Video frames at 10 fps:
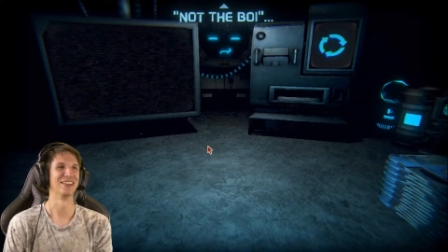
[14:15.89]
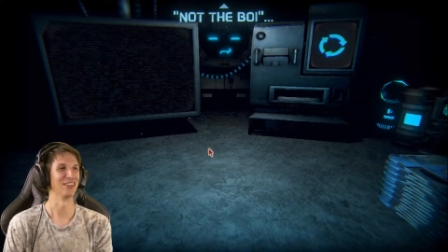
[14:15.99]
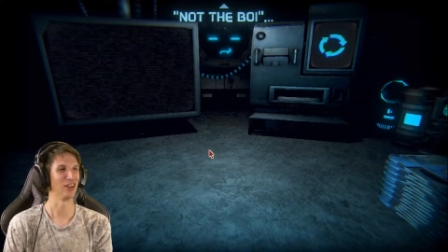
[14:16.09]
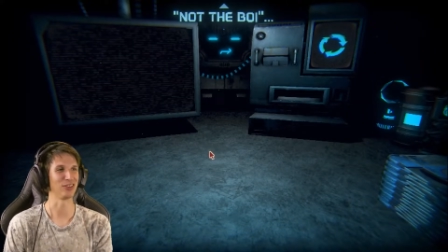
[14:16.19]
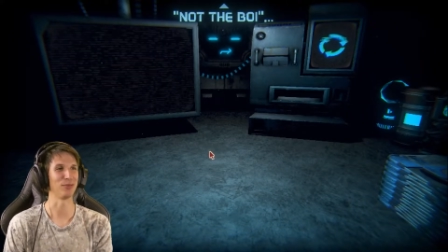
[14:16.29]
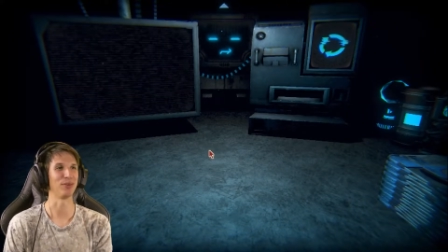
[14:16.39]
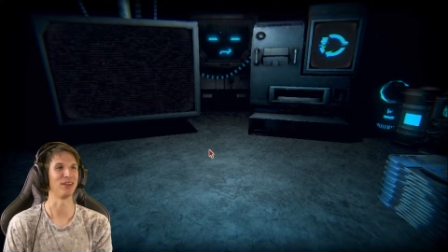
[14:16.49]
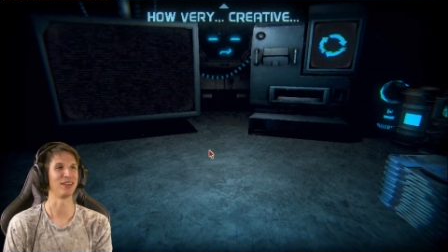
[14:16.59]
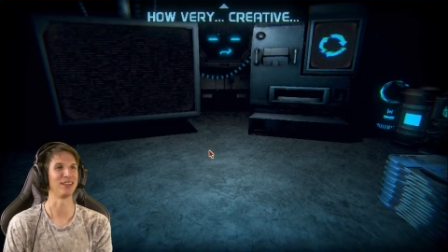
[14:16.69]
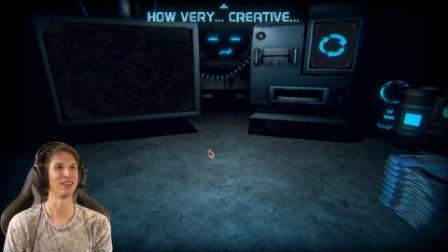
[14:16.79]
Not the
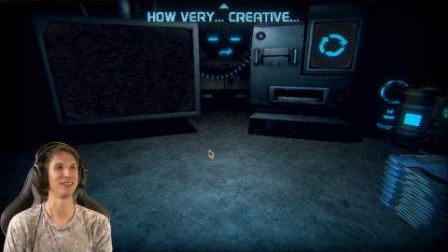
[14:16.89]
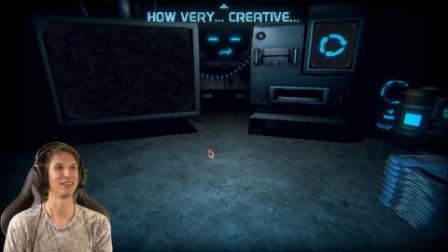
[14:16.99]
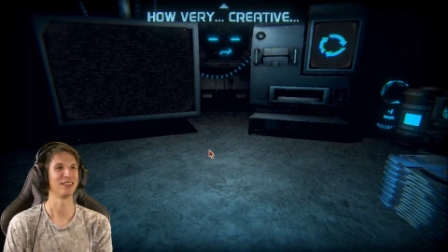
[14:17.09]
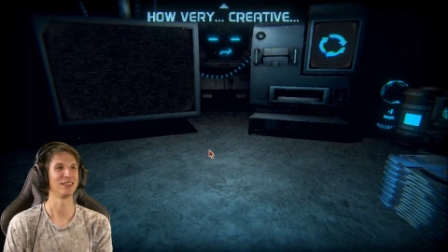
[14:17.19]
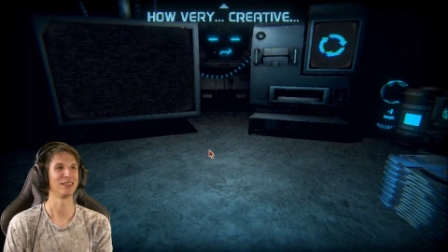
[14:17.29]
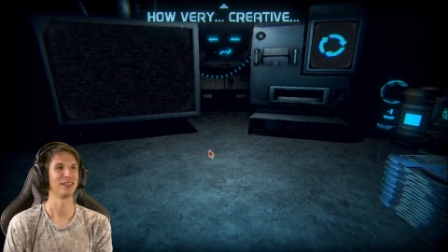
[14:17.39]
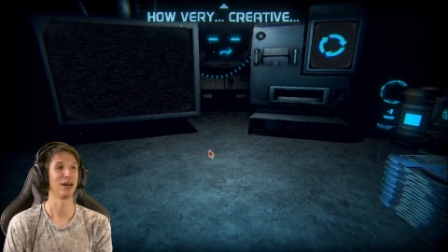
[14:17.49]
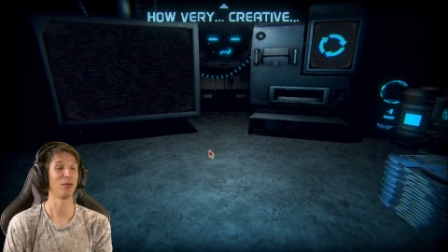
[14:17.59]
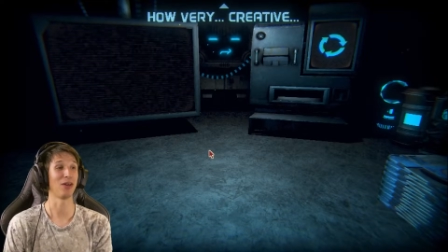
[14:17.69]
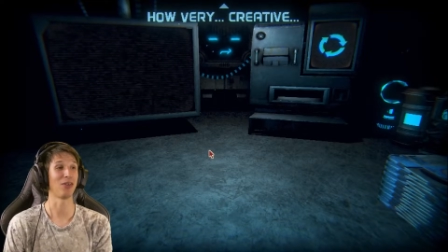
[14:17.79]
boy.
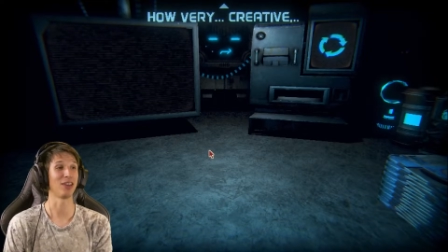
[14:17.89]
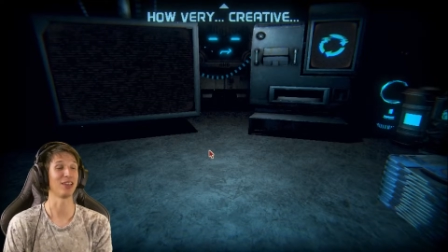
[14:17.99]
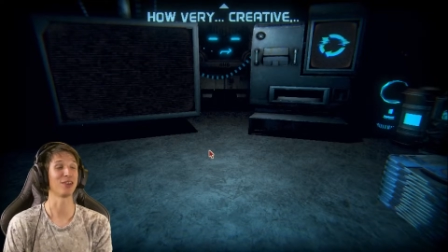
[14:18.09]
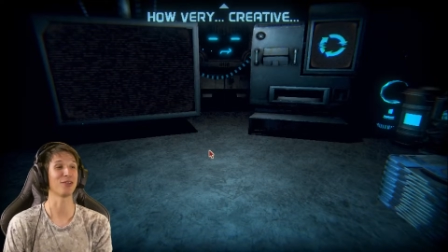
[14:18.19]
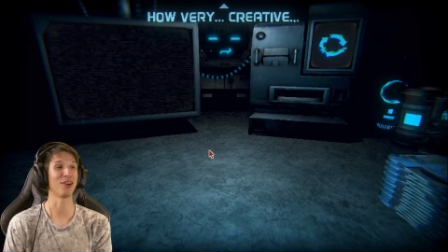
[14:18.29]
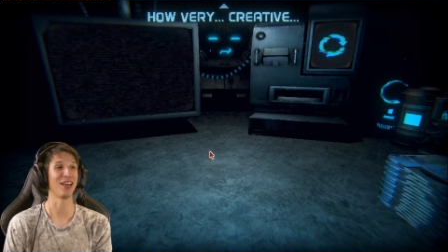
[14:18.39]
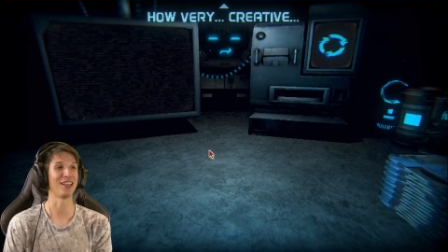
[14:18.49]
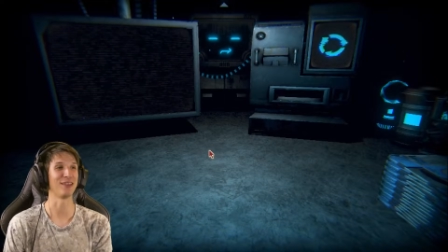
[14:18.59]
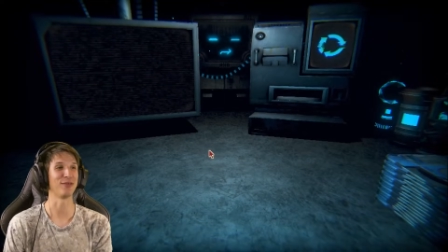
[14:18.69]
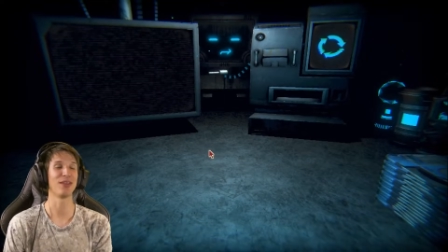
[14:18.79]
How very
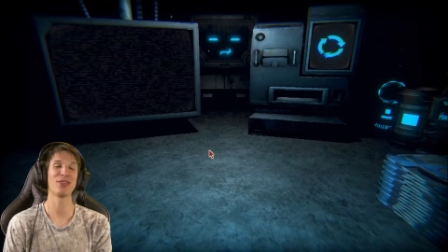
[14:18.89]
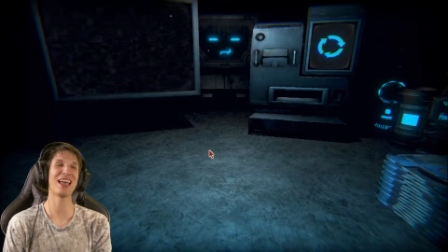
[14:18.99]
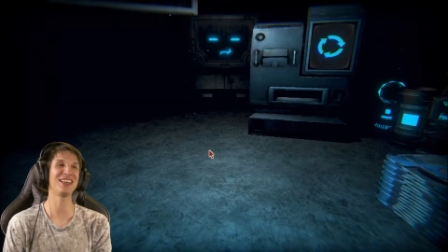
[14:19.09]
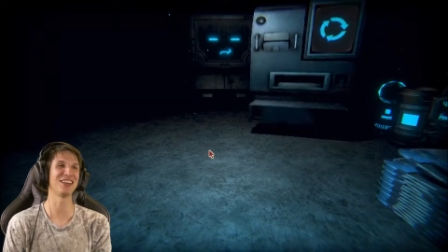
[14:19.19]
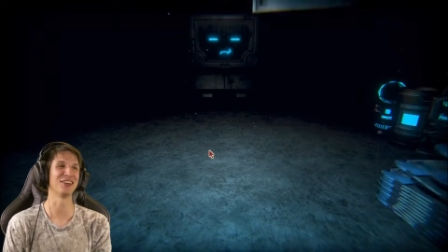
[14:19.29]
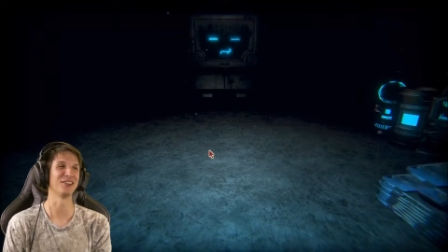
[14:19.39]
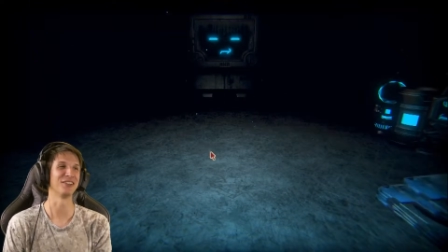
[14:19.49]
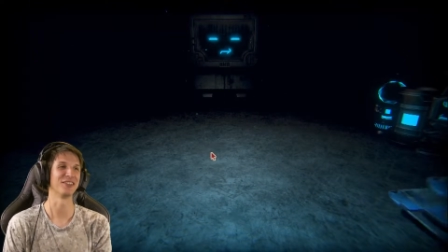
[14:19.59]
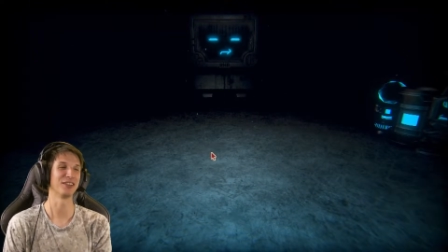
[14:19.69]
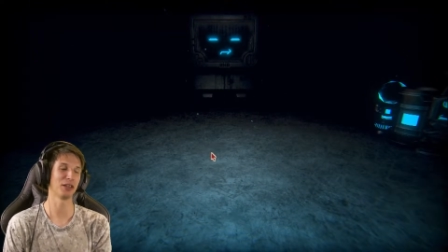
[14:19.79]
creative. Thank you!
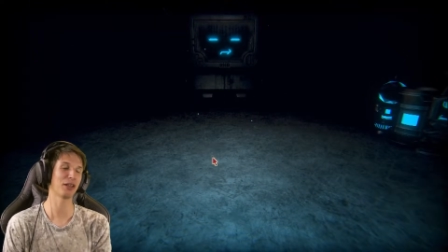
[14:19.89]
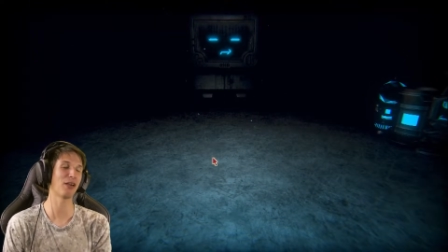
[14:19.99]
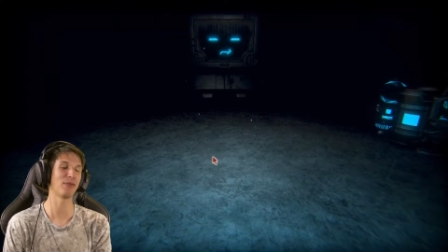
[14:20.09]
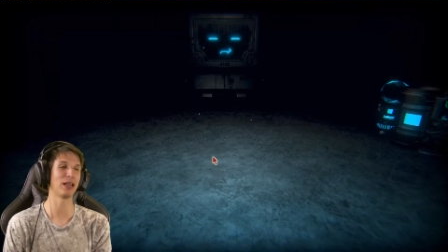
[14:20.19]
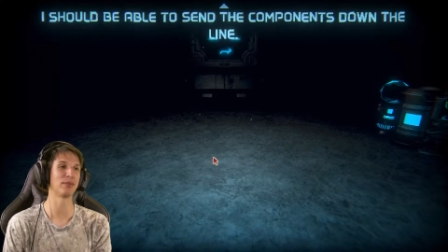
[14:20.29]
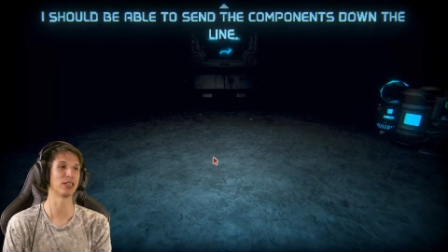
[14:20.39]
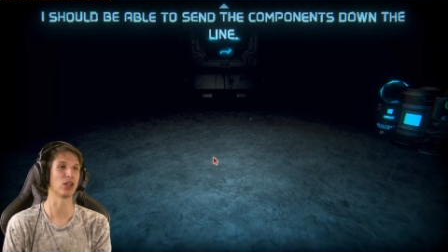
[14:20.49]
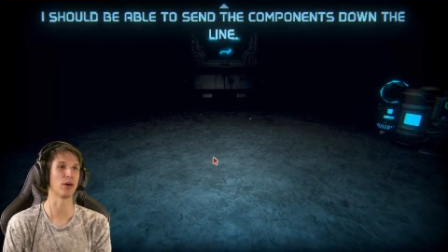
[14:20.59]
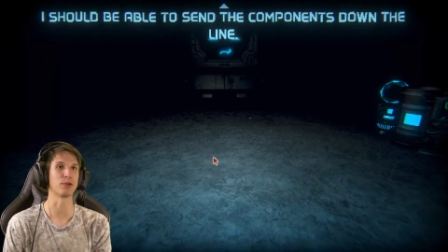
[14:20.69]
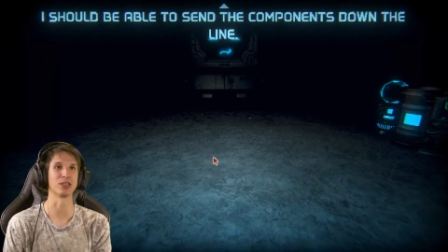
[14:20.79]
You gave me limited
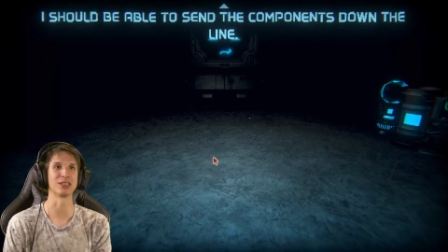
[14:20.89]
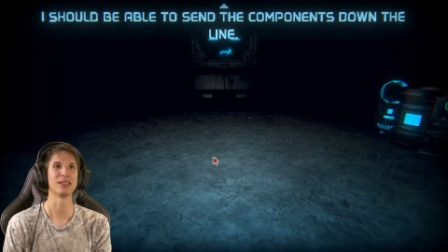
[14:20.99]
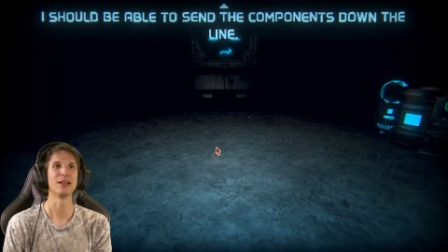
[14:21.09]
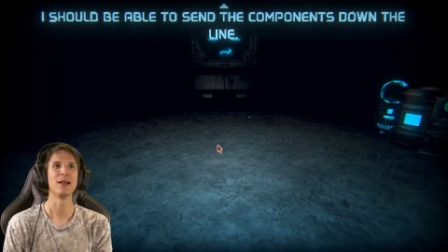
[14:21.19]
options.